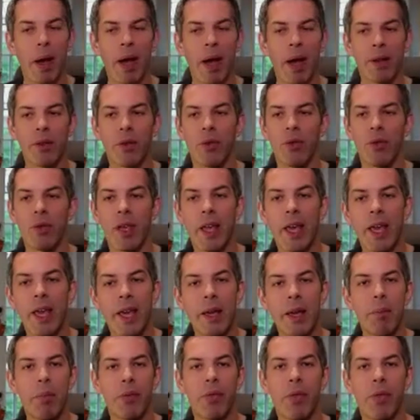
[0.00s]
to is to
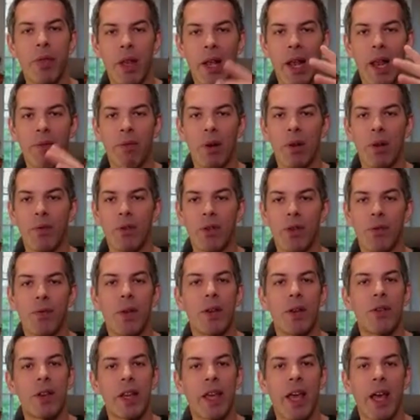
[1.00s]
keep the level of
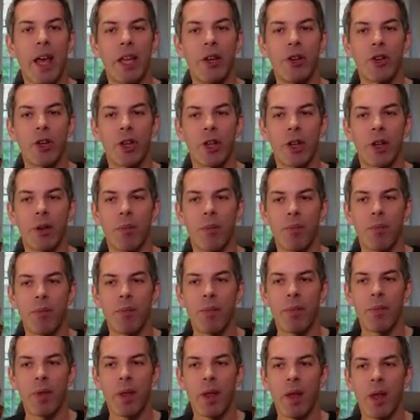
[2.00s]
sophistication,
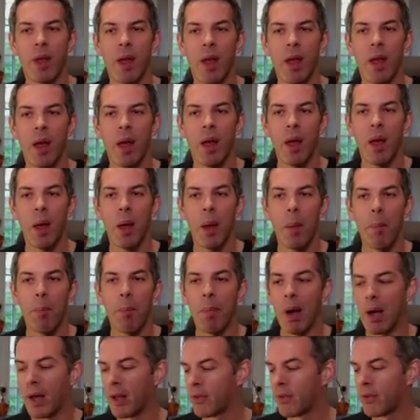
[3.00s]

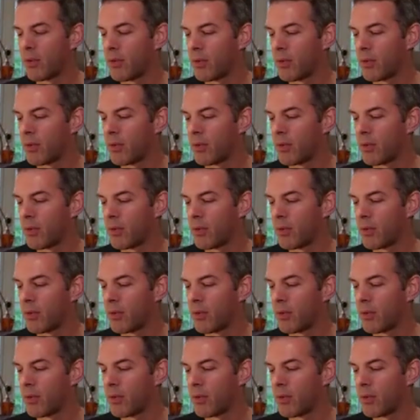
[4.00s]
but